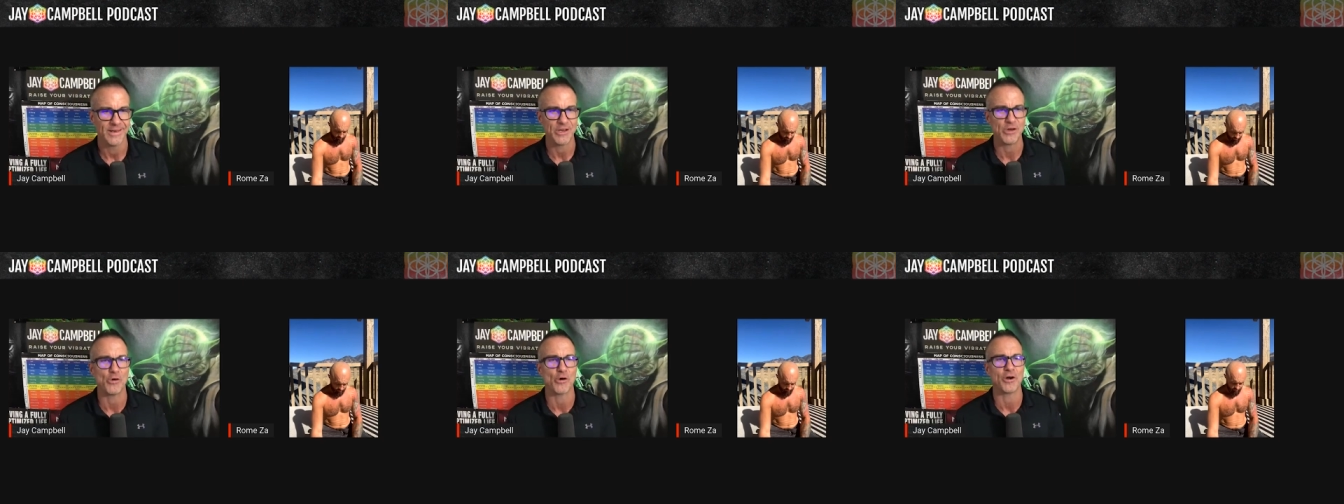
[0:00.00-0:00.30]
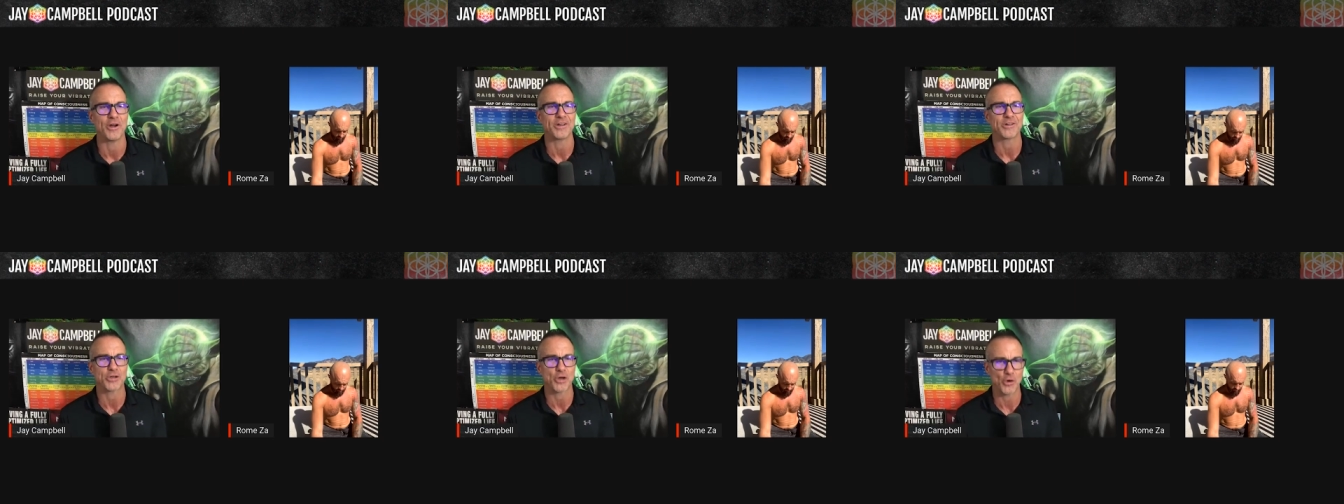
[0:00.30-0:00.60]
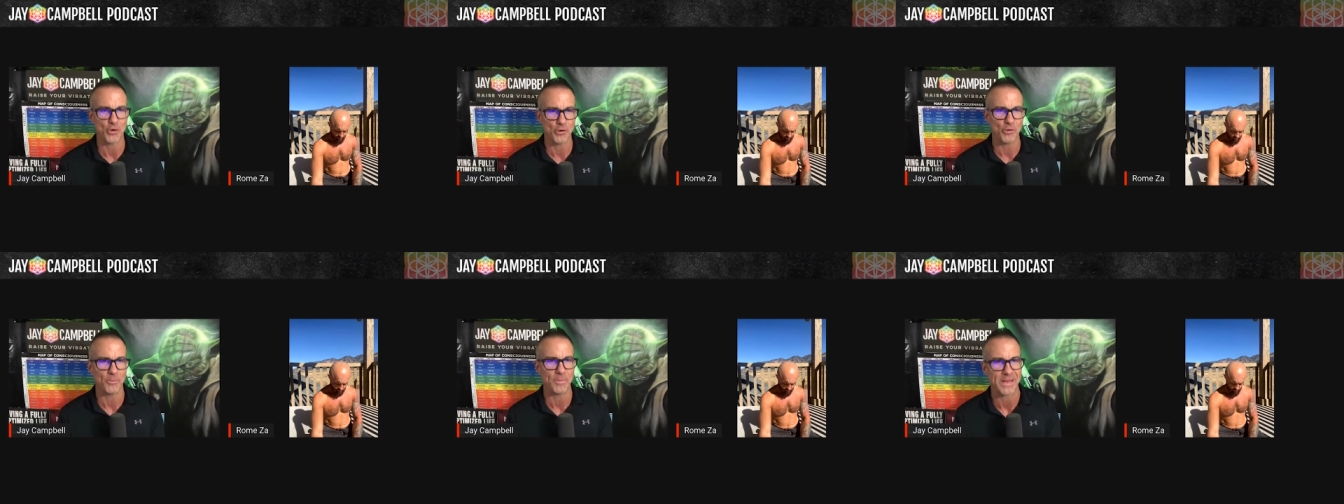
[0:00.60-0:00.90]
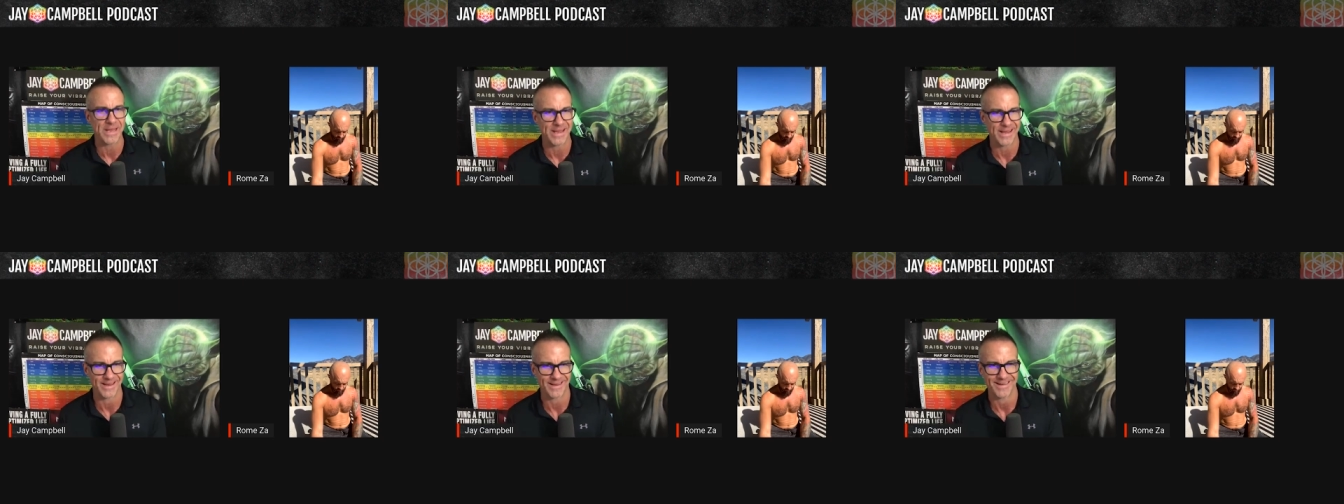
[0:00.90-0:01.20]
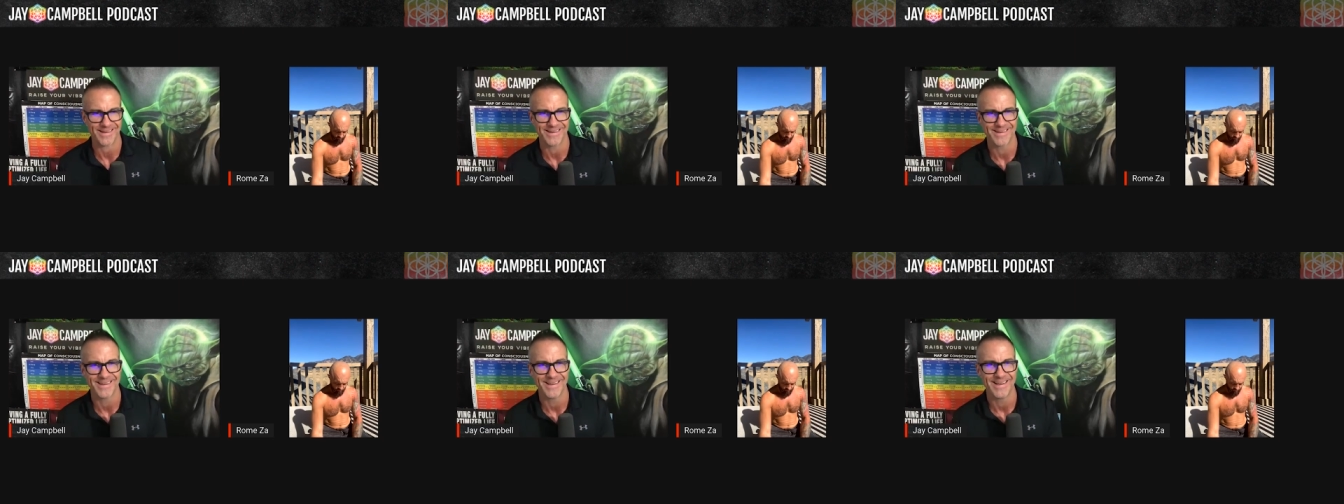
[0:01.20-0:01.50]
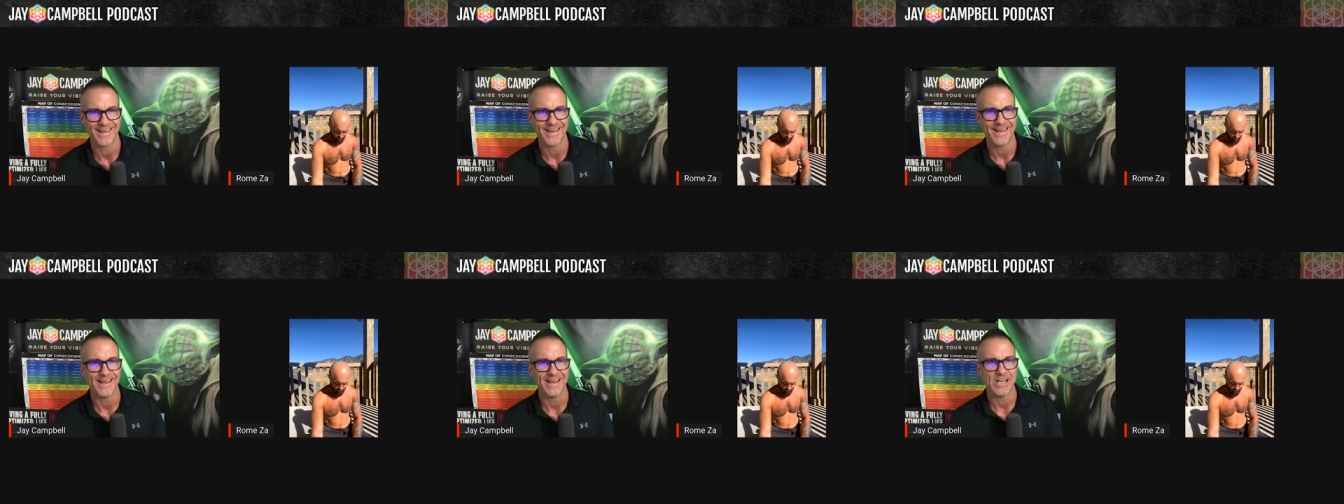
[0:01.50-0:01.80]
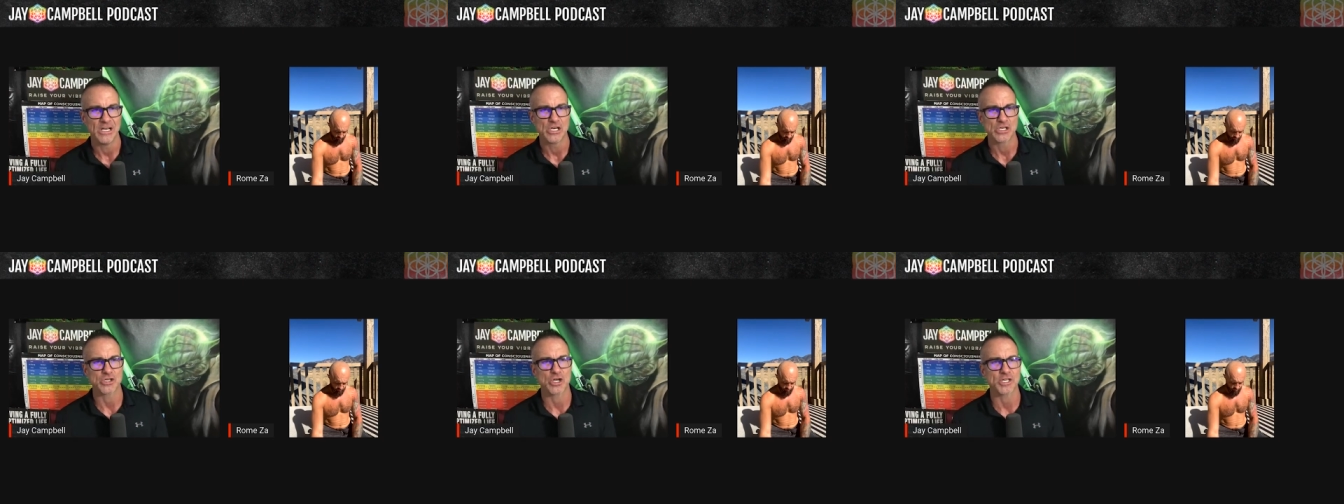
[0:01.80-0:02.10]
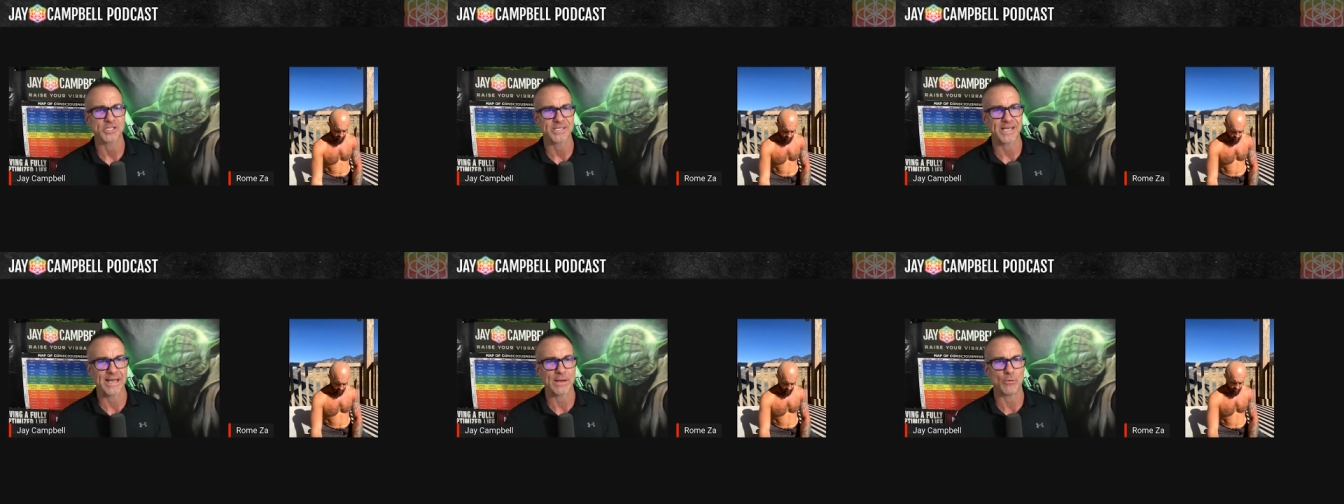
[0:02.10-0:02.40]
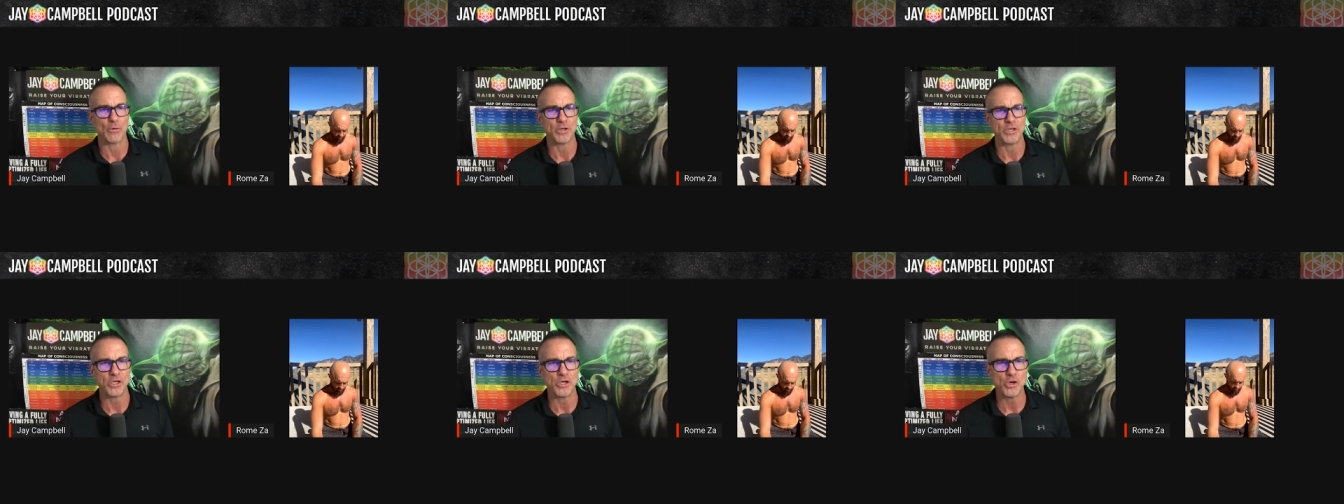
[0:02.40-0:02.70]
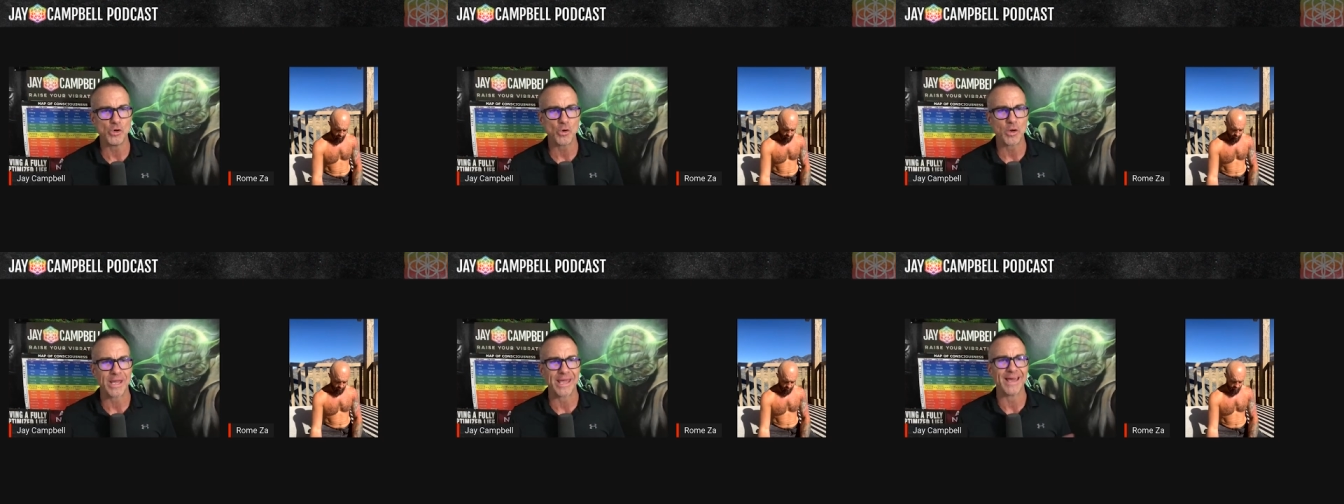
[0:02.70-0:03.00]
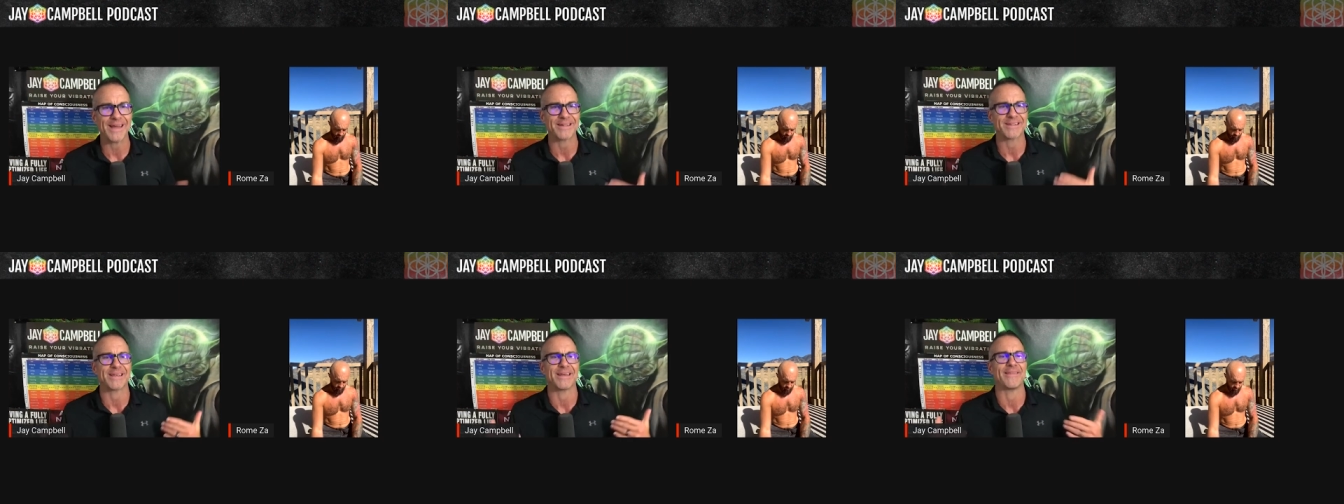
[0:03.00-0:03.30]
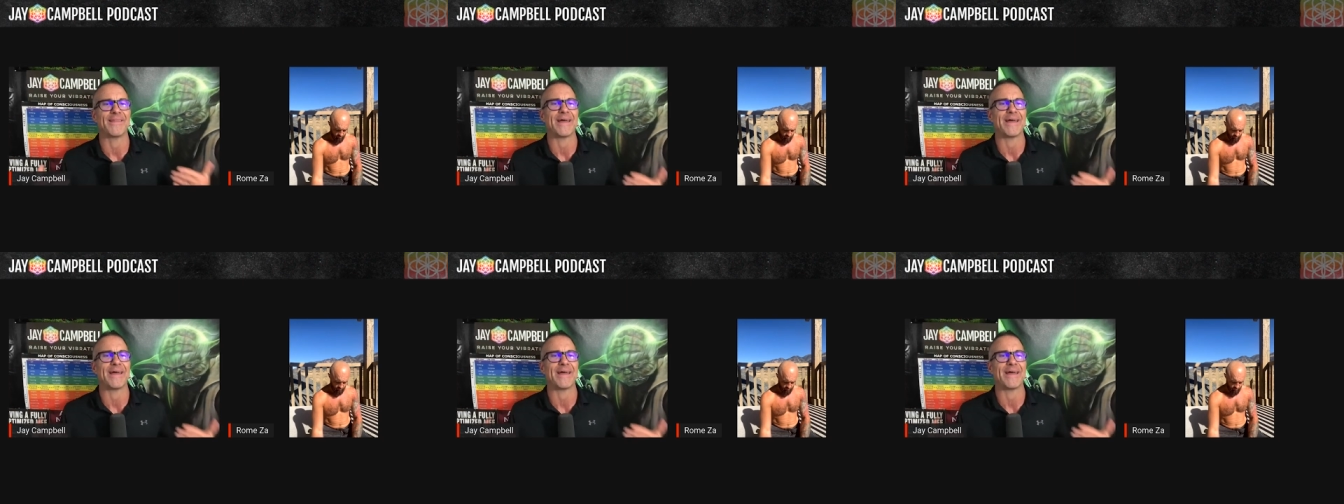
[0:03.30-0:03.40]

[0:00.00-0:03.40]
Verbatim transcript: you are an eternal being so it's like when you get to